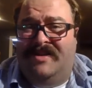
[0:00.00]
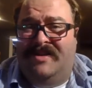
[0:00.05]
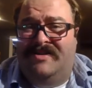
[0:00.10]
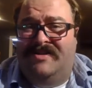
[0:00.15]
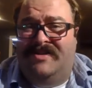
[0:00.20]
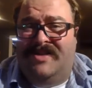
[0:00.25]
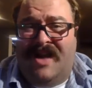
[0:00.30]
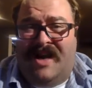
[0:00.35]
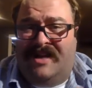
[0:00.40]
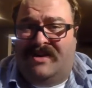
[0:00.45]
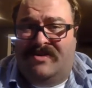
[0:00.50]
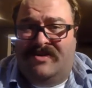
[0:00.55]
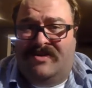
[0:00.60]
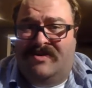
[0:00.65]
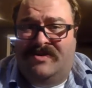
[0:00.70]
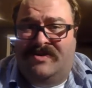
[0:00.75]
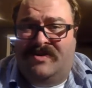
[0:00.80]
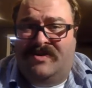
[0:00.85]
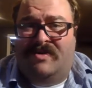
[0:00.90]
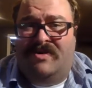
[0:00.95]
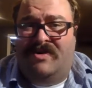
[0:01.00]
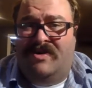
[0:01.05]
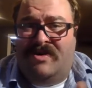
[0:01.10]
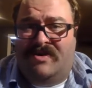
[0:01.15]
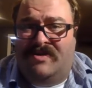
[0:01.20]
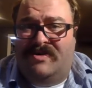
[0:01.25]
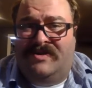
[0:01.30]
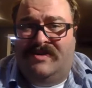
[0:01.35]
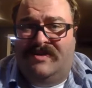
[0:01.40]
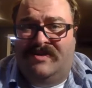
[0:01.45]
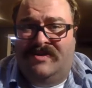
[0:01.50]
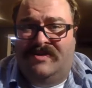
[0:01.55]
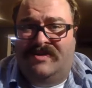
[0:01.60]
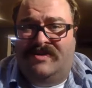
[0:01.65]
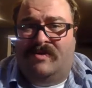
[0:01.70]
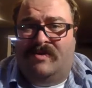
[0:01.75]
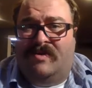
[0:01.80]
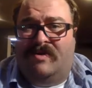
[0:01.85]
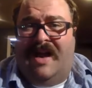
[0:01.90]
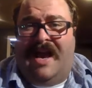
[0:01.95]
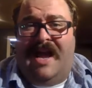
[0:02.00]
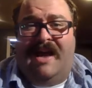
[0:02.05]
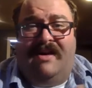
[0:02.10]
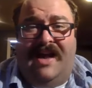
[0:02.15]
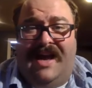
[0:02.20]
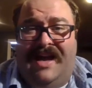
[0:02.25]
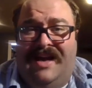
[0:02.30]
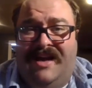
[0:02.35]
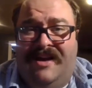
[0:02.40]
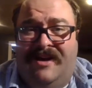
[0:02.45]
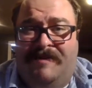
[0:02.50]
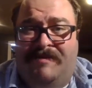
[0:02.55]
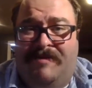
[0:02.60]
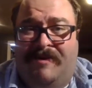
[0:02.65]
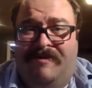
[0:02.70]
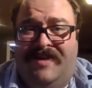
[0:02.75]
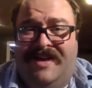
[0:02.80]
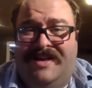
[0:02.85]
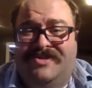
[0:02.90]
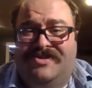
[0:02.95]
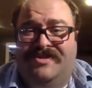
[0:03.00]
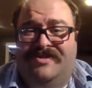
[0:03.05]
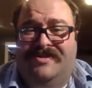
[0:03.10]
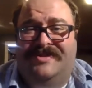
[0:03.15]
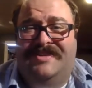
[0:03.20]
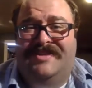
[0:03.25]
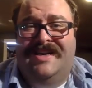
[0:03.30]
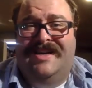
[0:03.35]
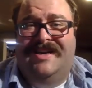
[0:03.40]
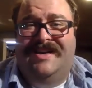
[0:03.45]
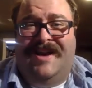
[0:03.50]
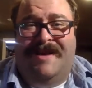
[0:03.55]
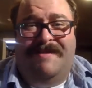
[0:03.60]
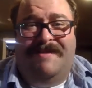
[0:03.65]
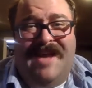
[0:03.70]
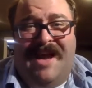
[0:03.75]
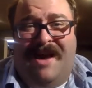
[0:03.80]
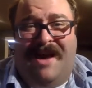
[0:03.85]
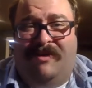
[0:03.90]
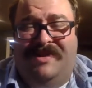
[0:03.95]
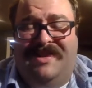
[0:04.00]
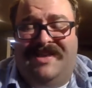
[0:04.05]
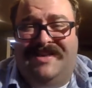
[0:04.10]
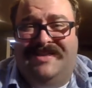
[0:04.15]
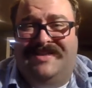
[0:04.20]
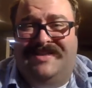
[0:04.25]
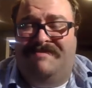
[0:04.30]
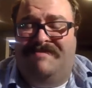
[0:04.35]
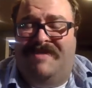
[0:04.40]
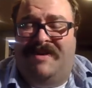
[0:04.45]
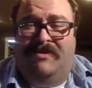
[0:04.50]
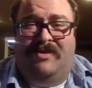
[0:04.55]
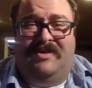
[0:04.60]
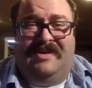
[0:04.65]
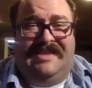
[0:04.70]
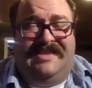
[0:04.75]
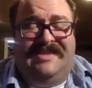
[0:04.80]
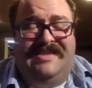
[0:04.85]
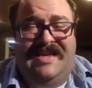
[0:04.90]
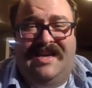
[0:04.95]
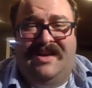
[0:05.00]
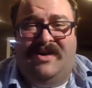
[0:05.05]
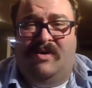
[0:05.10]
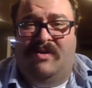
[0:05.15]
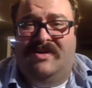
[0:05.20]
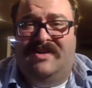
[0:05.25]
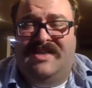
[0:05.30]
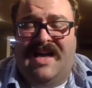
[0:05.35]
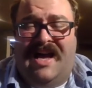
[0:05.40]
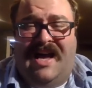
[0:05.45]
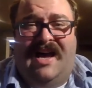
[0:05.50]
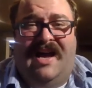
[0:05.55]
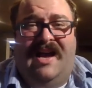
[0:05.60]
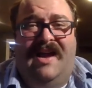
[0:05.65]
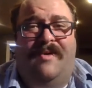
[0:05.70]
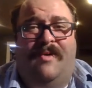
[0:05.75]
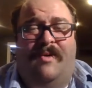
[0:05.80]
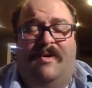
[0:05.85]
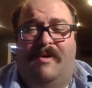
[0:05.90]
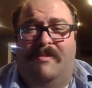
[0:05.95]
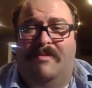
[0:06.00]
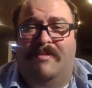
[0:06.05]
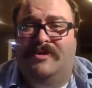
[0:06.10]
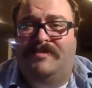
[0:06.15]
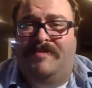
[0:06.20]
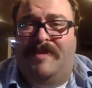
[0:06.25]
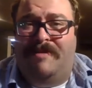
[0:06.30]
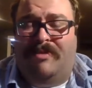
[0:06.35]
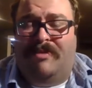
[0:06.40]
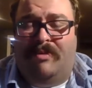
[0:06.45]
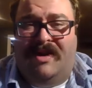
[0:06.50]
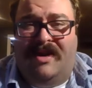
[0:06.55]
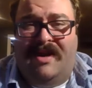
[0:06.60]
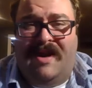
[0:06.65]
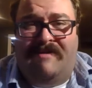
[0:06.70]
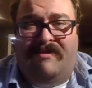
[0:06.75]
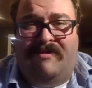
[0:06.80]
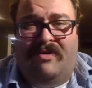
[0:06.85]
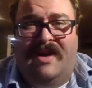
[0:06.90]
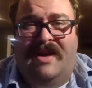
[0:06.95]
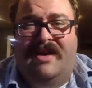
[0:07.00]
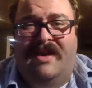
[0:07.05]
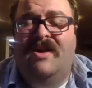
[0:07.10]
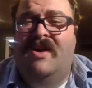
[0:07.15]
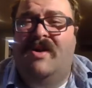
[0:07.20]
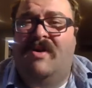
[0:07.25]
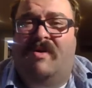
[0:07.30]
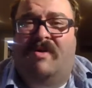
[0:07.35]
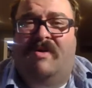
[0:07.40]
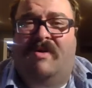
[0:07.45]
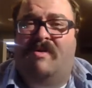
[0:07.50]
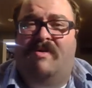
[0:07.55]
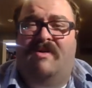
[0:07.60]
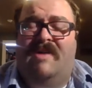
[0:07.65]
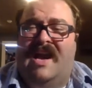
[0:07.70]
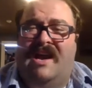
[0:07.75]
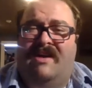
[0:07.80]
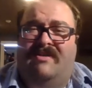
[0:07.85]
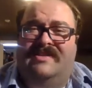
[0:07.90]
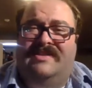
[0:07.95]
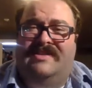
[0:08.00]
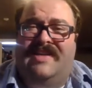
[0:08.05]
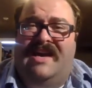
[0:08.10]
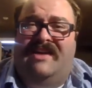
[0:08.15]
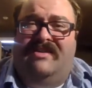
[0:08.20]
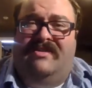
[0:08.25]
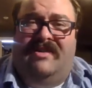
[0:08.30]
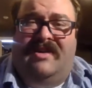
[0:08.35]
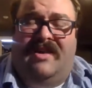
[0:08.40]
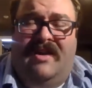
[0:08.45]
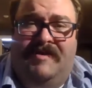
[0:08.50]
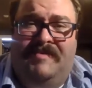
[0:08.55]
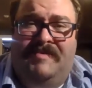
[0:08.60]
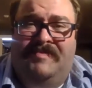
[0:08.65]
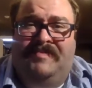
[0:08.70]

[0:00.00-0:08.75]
doctors or nurses or allied health professionals come down with this and be really sick or die, or are most people recovering, or how is that looking?